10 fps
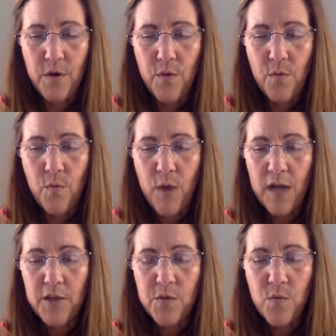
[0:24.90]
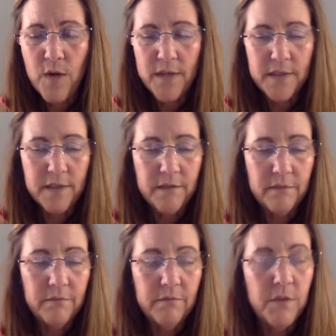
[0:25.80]
While you want it,
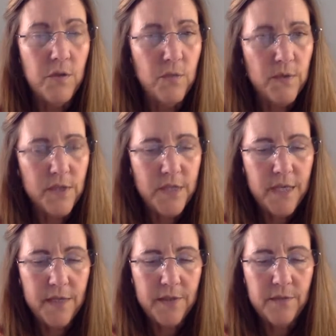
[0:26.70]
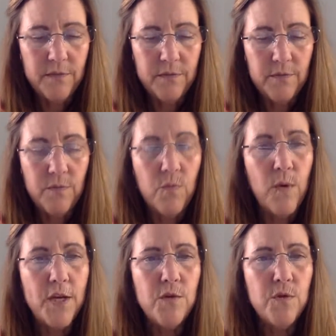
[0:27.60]
you will see it.
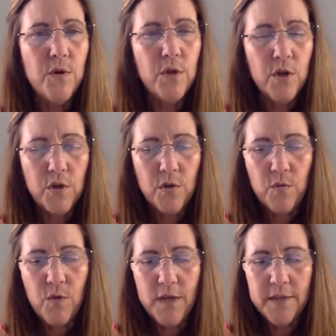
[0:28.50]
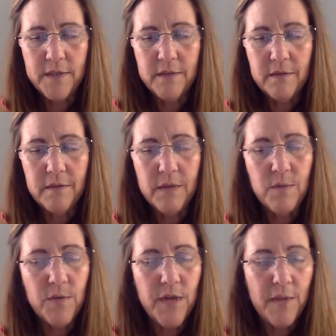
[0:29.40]
When you no longer want it, it
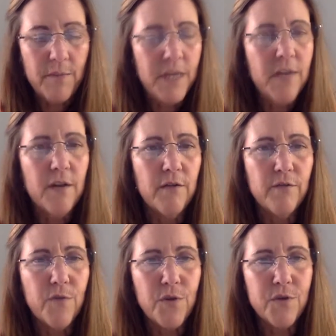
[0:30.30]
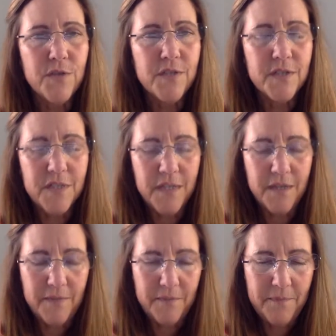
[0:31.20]
will not be there for you to see.
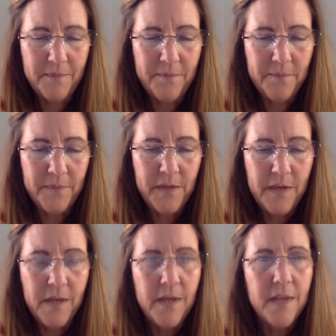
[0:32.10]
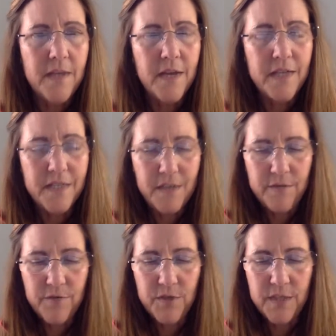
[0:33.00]
The idea
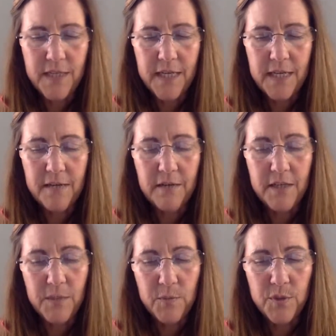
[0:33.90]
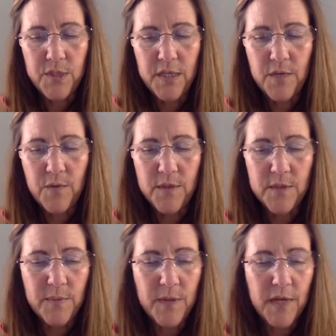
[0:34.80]
for today, like the preceding ones,
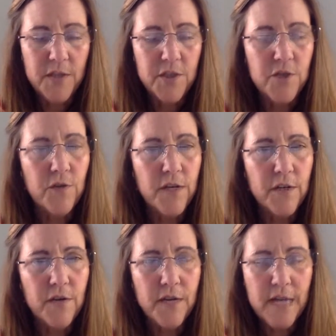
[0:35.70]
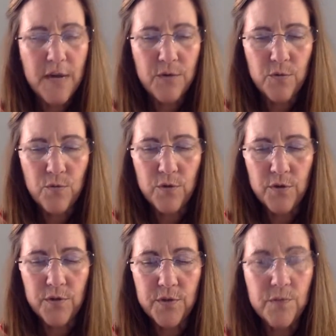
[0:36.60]
applies to your inner and outer
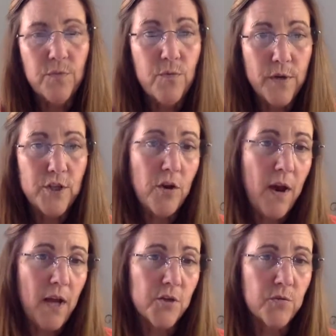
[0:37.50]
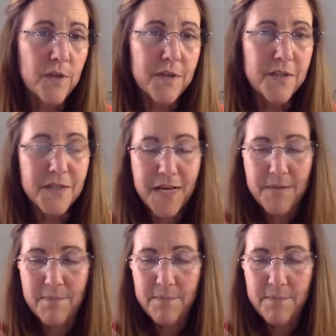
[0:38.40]
worlds, which are actually the same.